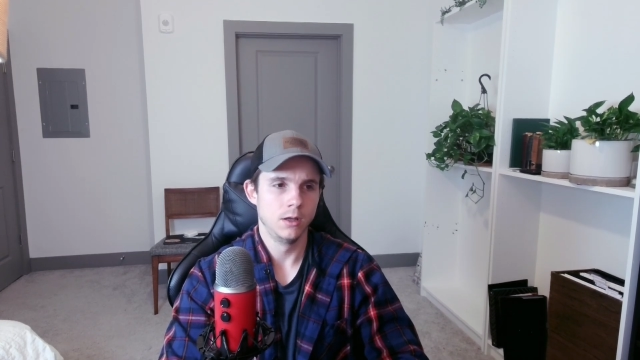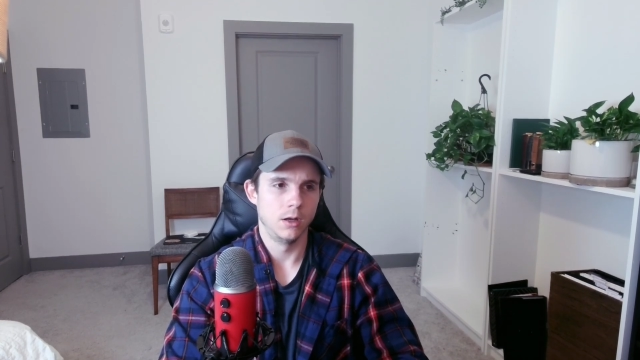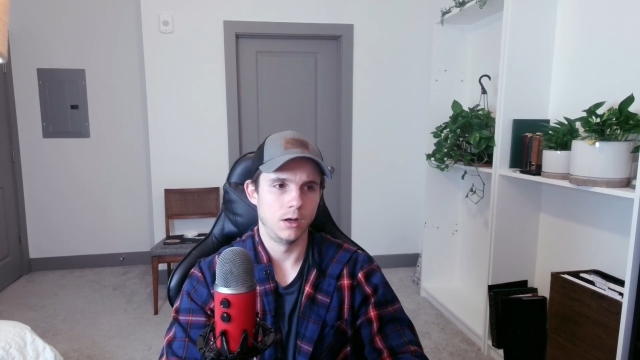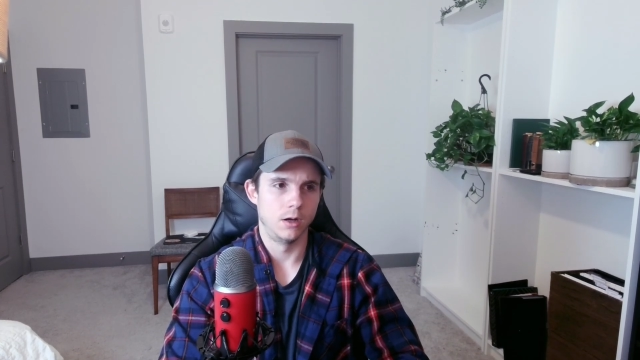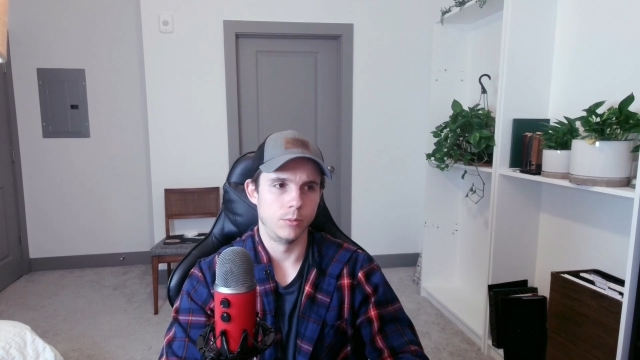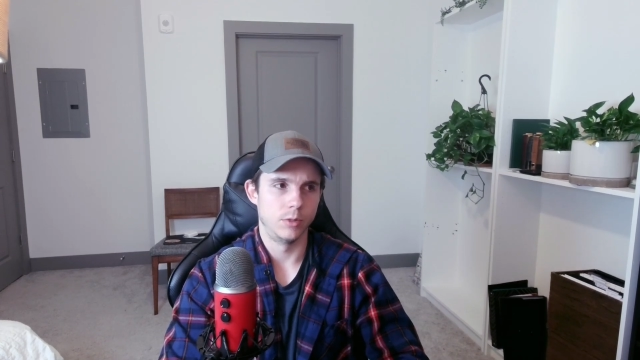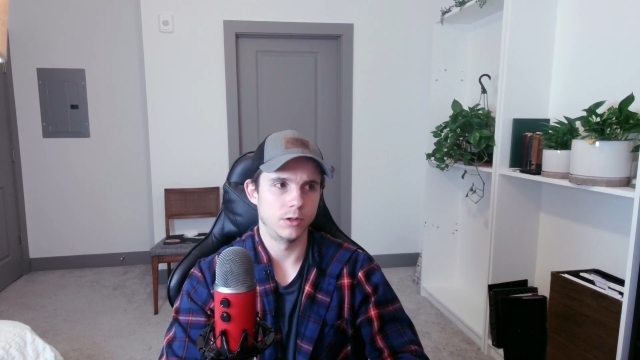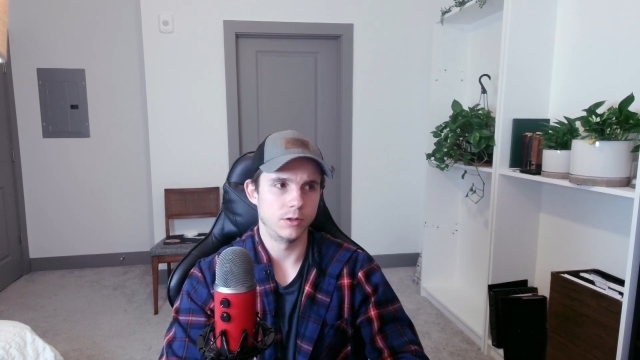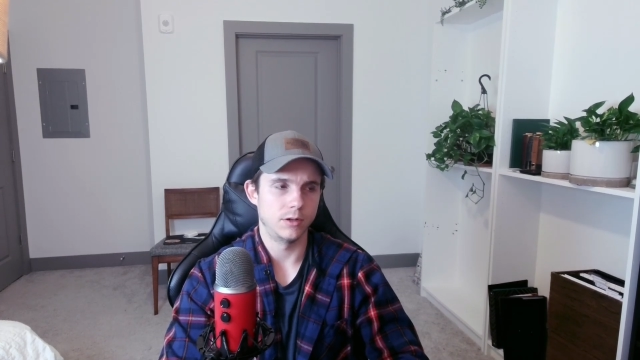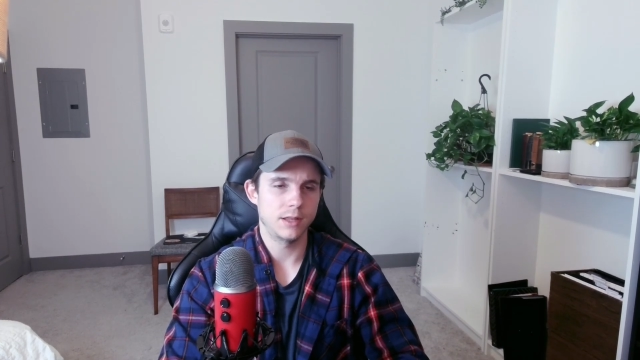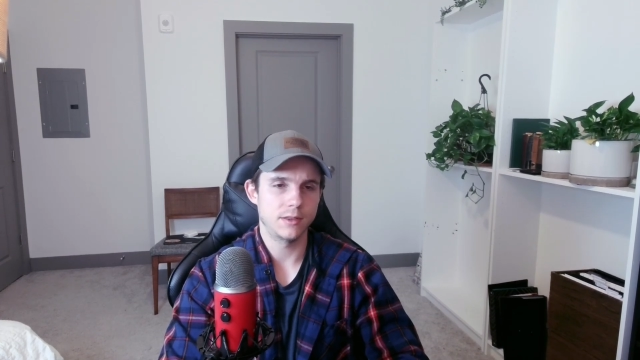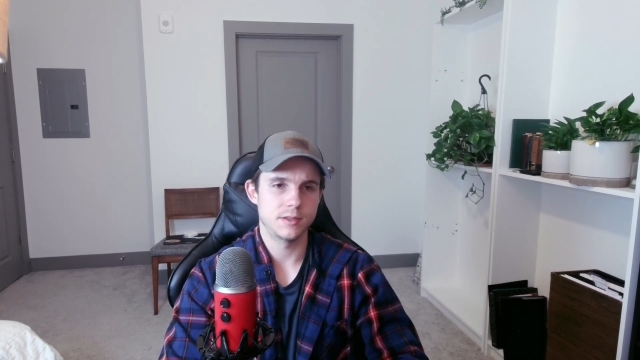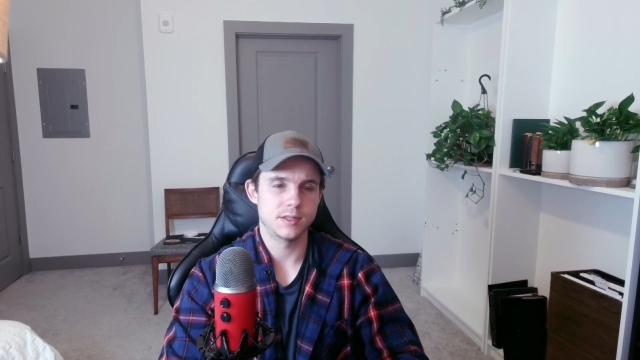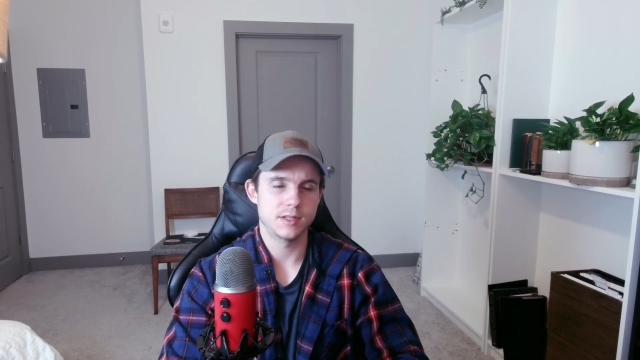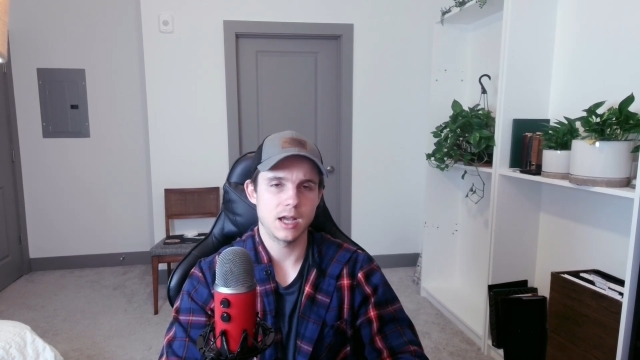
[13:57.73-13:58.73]
but a
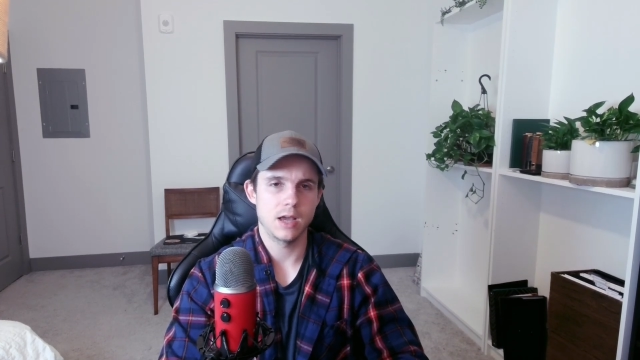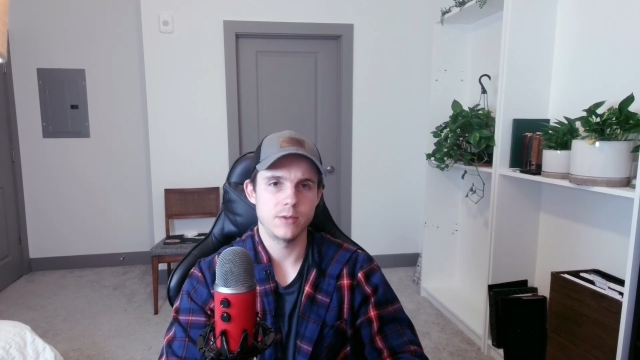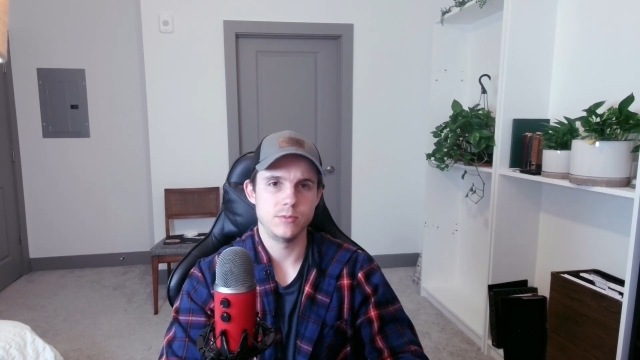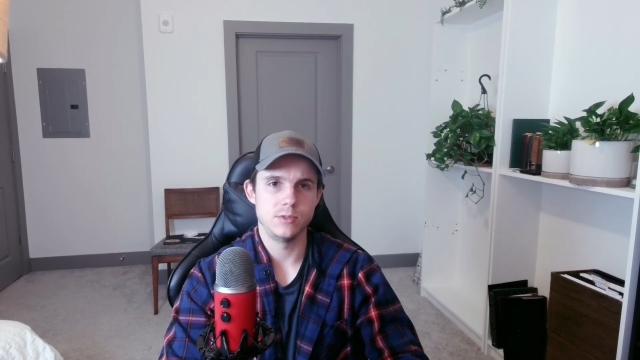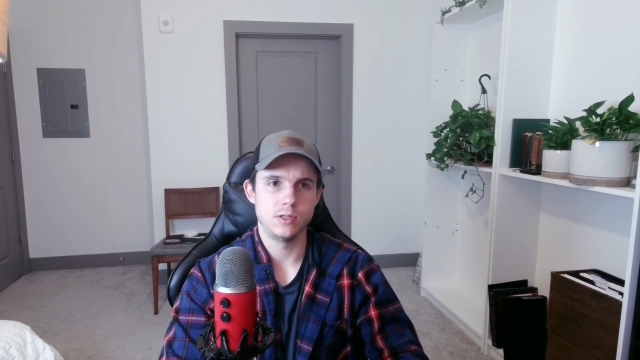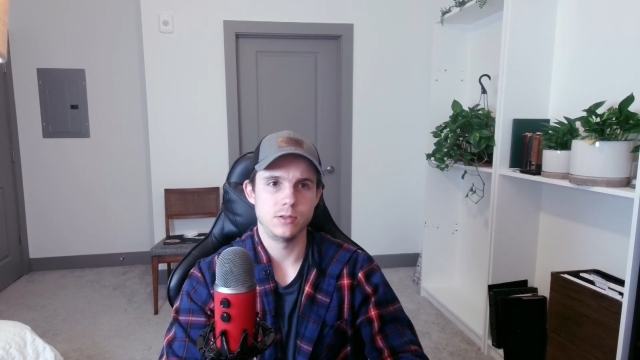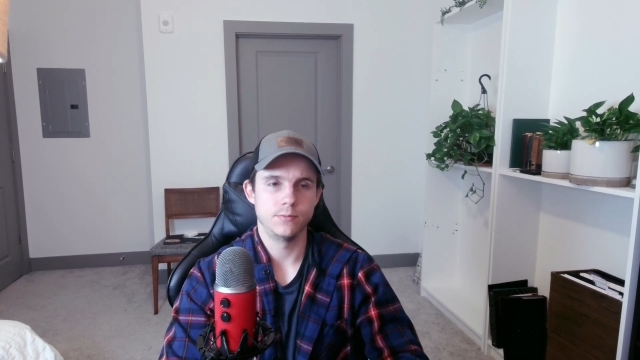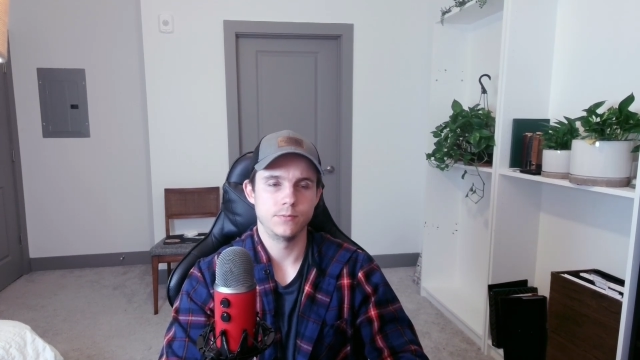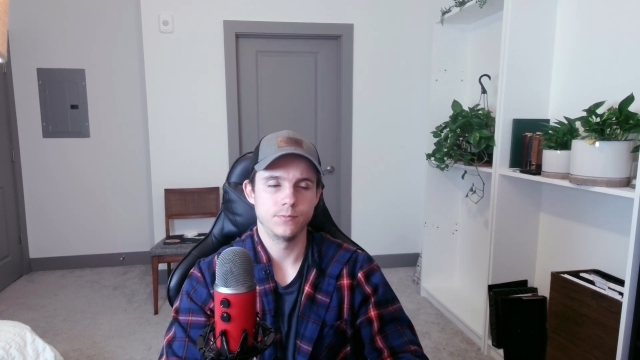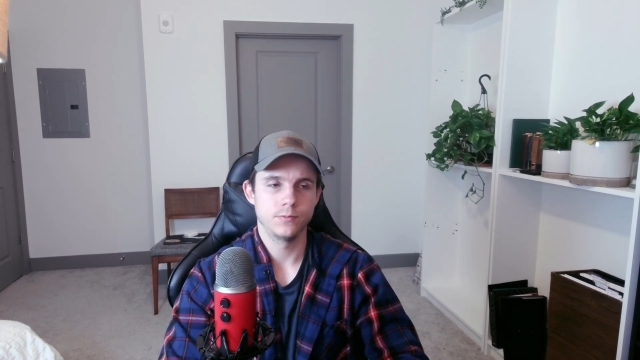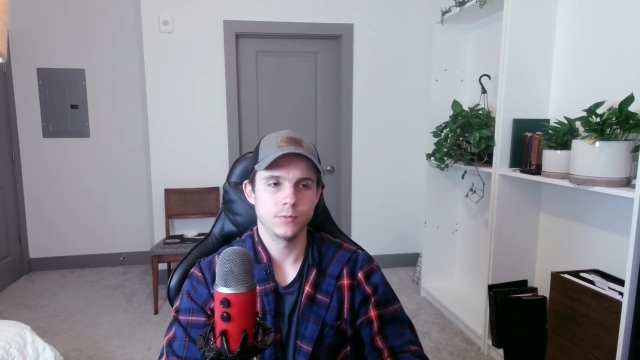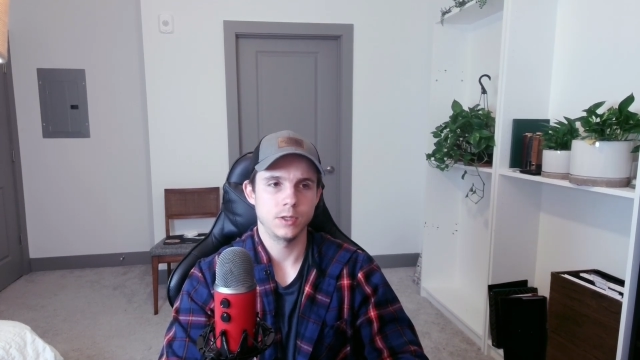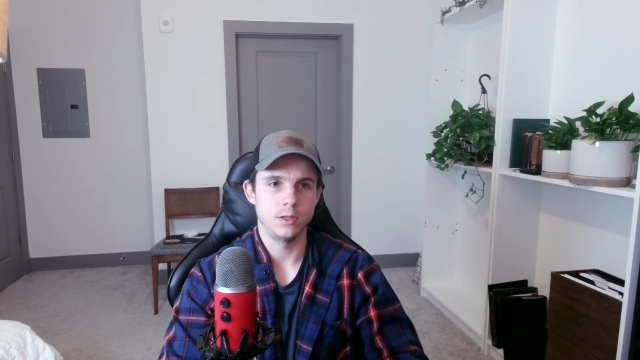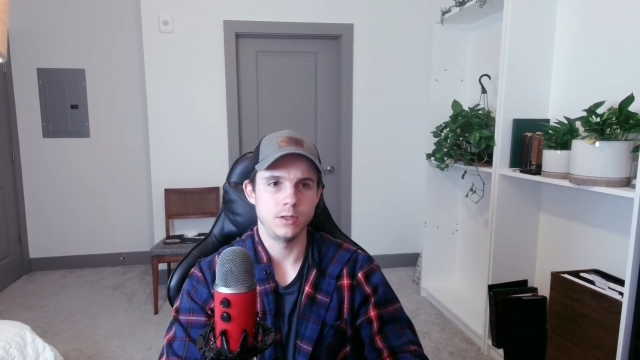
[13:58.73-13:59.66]
lot of the times, you